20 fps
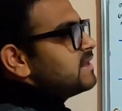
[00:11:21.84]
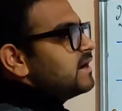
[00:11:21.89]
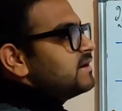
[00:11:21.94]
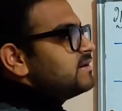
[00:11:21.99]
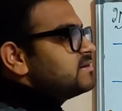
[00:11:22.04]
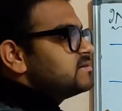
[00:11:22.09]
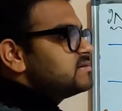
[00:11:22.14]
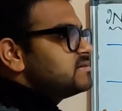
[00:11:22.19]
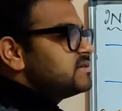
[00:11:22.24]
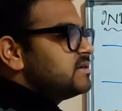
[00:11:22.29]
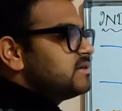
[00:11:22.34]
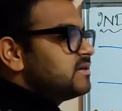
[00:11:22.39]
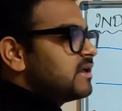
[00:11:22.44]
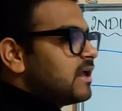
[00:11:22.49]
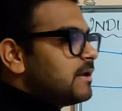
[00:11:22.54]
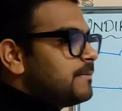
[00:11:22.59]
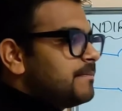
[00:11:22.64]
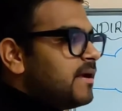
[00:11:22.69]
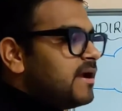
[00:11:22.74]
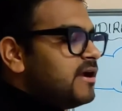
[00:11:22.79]
That is,
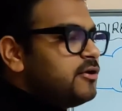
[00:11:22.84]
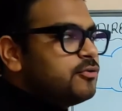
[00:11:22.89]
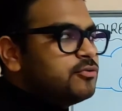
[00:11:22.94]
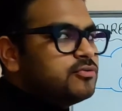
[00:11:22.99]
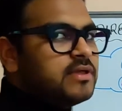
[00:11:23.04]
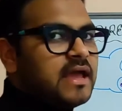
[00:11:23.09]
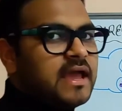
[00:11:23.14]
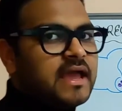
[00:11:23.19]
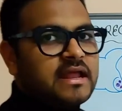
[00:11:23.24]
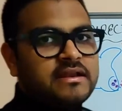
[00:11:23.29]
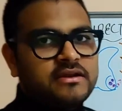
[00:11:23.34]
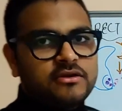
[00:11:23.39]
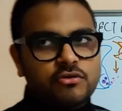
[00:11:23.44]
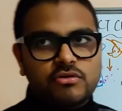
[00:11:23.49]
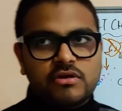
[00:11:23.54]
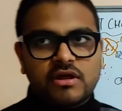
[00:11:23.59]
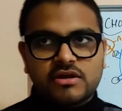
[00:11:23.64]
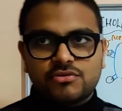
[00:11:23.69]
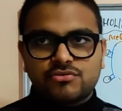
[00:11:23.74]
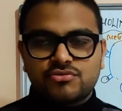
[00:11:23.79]
it can bind to the
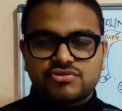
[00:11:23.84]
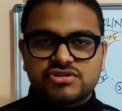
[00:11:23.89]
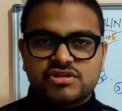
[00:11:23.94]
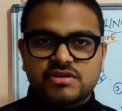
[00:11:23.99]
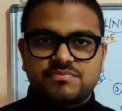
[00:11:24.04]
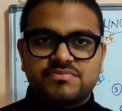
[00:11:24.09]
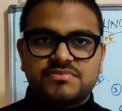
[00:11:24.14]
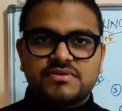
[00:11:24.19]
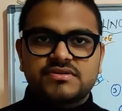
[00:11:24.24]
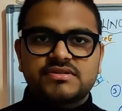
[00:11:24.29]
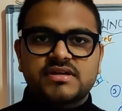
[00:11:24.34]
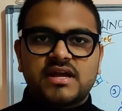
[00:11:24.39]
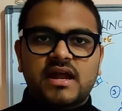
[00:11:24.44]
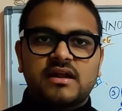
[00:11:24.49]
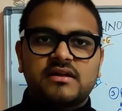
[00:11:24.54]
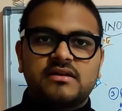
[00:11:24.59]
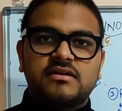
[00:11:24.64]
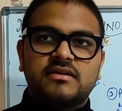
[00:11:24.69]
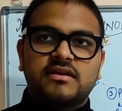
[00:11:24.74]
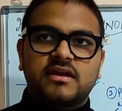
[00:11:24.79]
N-cholinereceptors
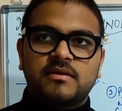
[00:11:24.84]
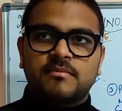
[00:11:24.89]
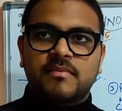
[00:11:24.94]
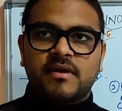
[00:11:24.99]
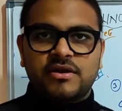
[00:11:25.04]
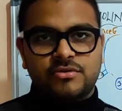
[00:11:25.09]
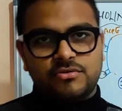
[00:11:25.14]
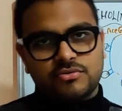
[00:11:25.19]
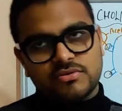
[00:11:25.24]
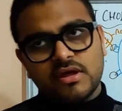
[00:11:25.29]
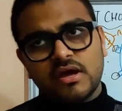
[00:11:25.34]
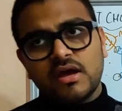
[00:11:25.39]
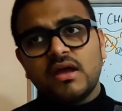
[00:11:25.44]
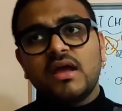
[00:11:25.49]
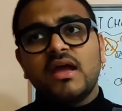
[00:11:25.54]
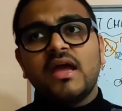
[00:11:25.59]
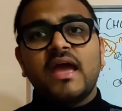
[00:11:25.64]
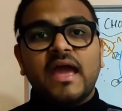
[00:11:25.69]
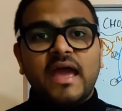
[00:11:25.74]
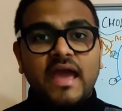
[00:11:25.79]
and it can bind to the
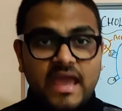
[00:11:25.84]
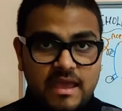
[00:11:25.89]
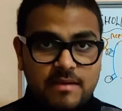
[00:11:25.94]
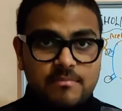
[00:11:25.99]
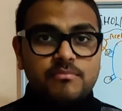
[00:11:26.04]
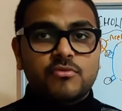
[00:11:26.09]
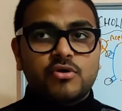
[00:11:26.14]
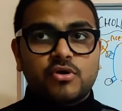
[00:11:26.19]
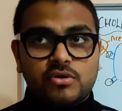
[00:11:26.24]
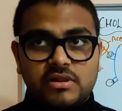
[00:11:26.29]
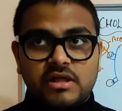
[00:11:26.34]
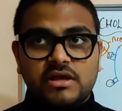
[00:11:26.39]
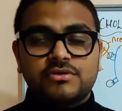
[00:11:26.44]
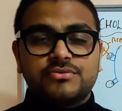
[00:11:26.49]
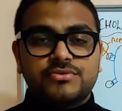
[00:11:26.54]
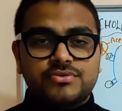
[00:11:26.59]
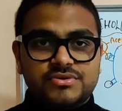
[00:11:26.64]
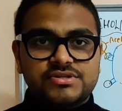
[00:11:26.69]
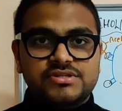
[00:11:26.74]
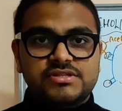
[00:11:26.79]

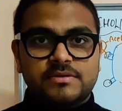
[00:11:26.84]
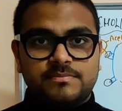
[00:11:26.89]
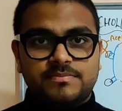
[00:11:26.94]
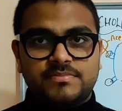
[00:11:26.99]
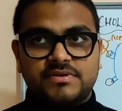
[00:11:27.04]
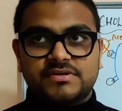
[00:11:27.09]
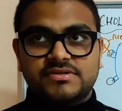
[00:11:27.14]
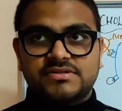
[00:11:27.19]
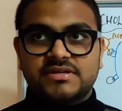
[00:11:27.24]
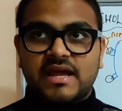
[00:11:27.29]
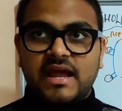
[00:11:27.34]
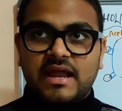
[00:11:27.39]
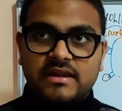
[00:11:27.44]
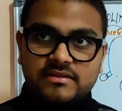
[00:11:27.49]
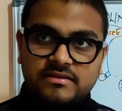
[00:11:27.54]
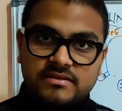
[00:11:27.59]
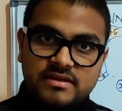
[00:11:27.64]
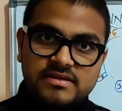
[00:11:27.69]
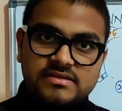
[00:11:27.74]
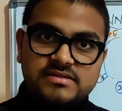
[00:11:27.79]
M-cholinereceptors,
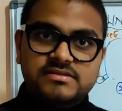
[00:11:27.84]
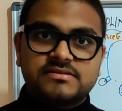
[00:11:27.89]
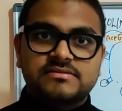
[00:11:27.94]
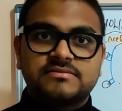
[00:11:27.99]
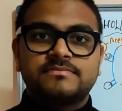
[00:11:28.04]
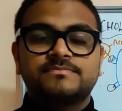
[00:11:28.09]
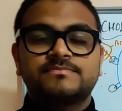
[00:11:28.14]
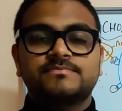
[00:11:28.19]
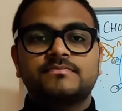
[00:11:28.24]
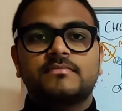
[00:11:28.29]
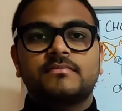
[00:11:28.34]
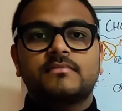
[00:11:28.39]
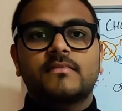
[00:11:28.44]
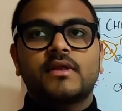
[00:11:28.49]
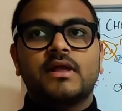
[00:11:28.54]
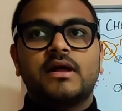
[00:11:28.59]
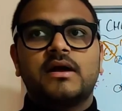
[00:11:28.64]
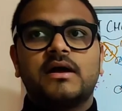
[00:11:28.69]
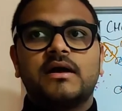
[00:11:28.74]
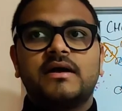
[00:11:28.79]
and thus
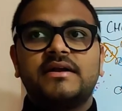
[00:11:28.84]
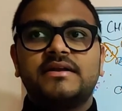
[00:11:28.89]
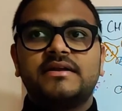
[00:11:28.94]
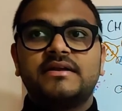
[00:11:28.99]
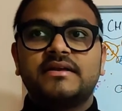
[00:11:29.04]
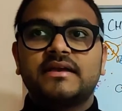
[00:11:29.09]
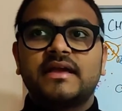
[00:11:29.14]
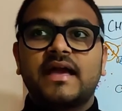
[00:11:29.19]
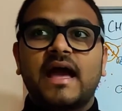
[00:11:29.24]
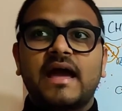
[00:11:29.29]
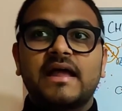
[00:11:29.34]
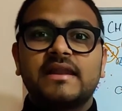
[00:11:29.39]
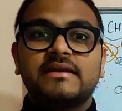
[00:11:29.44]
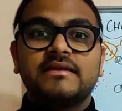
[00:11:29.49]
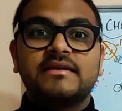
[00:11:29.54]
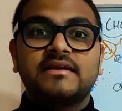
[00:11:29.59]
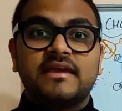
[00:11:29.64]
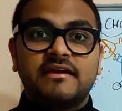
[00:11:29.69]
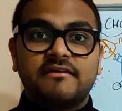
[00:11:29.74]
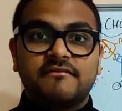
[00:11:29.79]
it
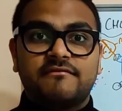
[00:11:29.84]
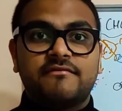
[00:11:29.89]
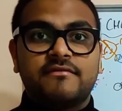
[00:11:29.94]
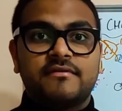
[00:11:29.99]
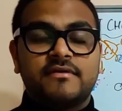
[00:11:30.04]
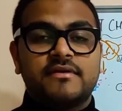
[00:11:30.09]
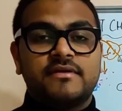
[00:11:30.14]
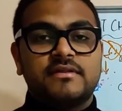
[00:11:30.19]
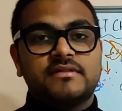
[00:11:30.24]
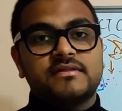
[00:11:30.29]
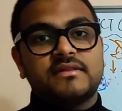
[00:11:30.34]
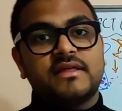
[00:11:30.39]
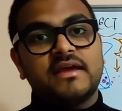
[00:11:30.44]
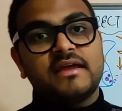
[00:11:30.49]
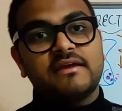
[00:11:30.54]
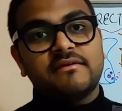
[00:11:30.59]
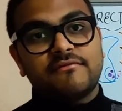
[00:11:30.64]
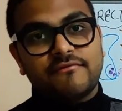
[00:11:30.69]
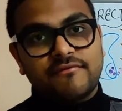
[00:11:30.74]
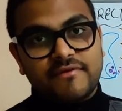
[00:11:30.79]
can give
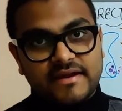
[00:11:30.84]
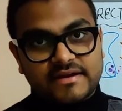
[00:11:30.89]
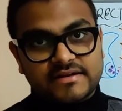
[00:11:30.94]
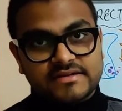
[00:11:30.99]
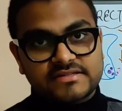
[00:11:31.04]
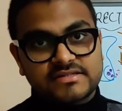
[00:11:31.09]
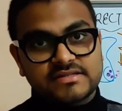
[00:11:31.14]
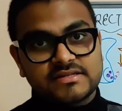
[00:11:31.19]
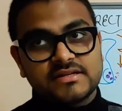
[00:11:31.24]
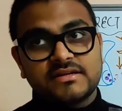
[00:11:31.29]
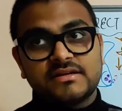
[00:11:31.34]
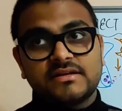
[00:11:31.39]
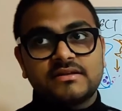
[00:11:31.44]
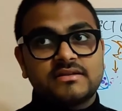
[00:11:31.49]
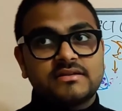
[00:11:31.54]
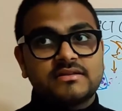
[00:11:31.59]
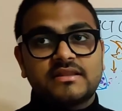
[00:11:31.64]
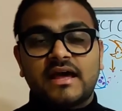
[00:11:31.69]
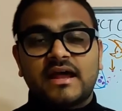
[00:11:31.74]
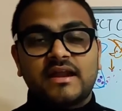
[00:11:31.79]
the effects
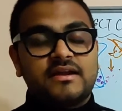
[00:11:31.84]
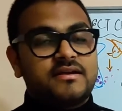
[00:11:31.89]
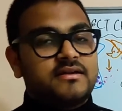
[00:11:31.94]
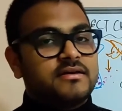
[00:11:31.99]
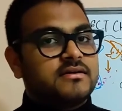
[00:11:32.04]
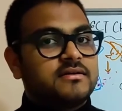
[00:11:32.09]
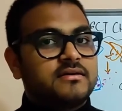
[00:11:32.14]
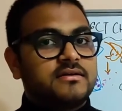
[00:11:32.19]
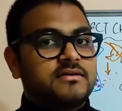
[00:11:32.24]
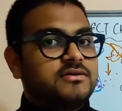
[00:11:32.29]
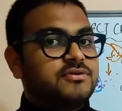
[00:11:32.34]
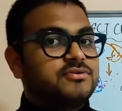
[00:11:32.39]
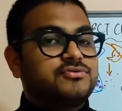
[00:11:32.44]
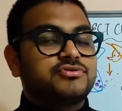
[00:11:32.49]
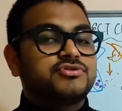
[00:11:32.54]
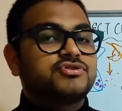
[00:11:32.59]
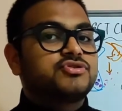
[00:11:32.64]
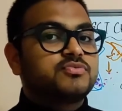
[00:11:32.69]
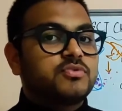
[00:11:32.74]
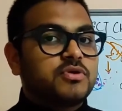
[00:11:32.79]
that you
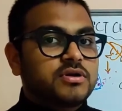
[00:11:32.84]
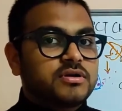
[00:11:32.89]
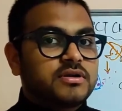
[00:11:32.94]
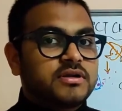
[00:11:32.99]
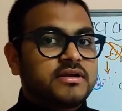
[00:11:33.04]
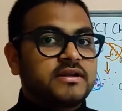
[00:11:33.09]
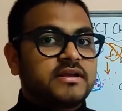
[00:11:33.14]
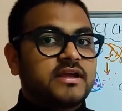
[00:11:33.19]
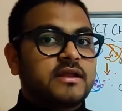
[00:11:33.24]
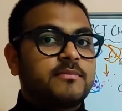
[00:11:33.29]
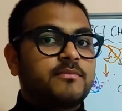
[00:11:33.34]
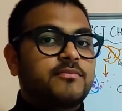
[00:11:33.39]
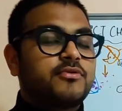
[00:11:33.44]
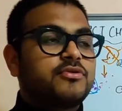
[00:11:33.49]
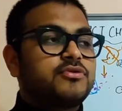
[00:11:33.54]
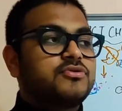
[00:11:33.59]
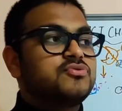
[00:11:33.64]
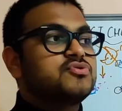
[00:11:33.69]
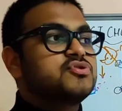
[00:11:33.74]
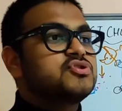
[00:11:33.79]
don't want. It can
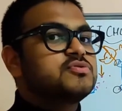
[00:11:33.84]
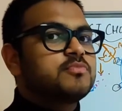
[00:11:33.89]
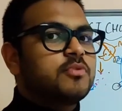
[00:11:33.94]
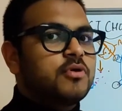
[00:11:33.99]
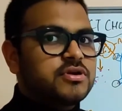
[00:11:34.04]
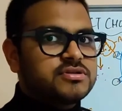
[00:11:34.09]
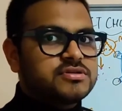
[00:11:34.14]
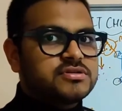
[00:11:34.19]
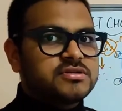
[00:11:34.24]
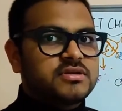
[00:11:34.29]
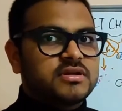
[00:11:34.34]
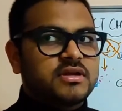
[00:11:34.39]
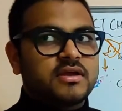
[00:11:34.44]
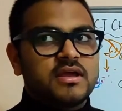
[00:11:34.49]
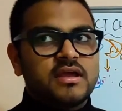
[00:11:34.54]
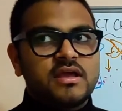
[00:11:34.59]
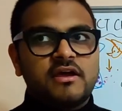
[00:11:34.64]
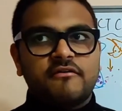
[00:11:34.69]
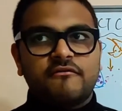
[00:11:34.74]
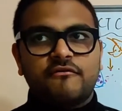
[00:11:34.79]
produce poisoning.